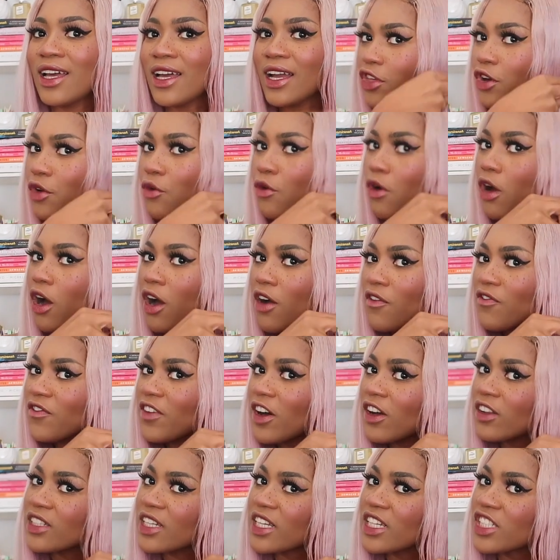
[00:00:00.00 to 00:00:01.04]
The wrong
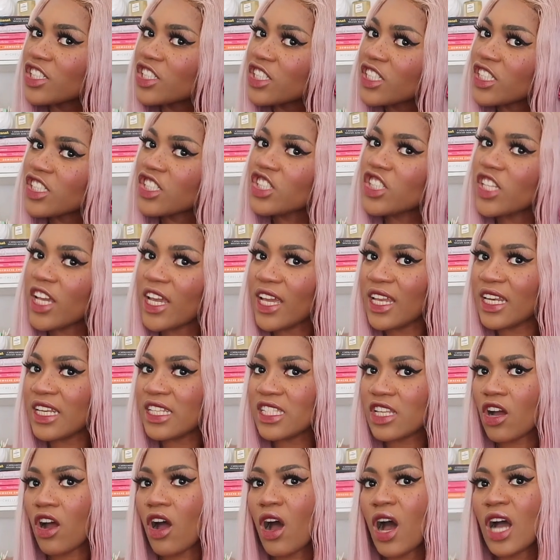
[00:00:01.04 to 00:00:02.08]
foundation shade
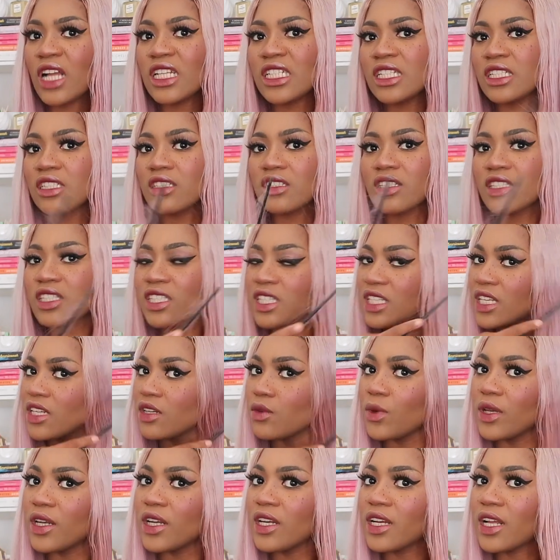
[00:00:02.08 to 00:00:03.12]
is a cardinal
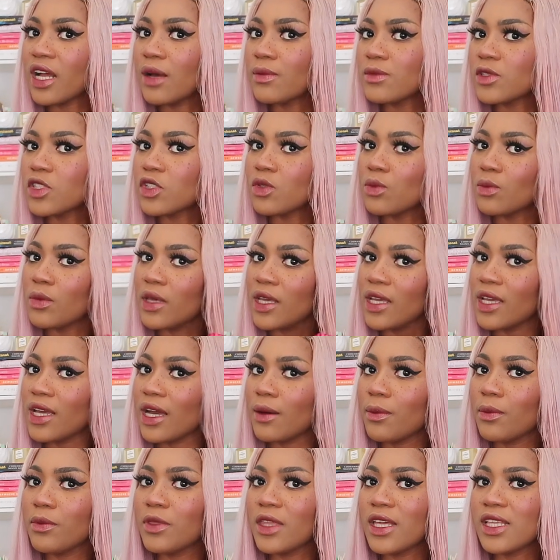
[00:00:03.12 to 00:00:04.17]
sin when it comes to
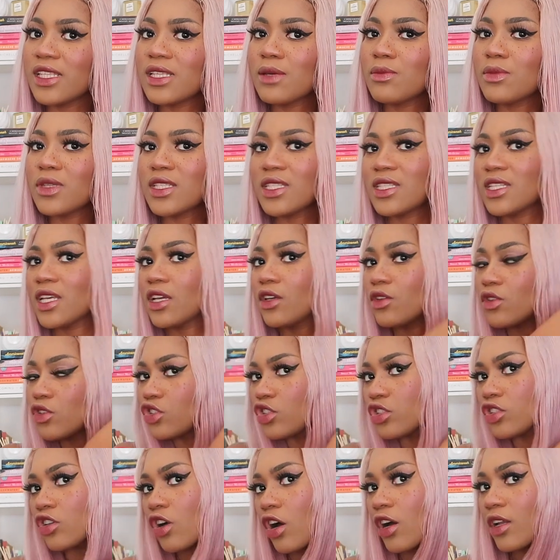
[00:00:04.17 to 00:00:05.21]
makeup. That's a mistake you
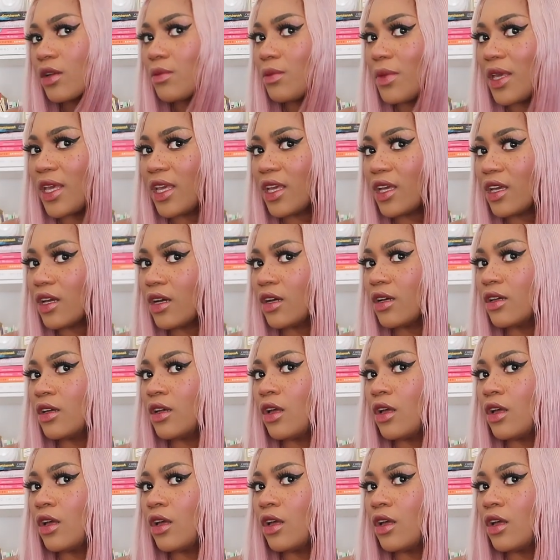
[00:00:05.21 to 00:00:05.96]
just can't make.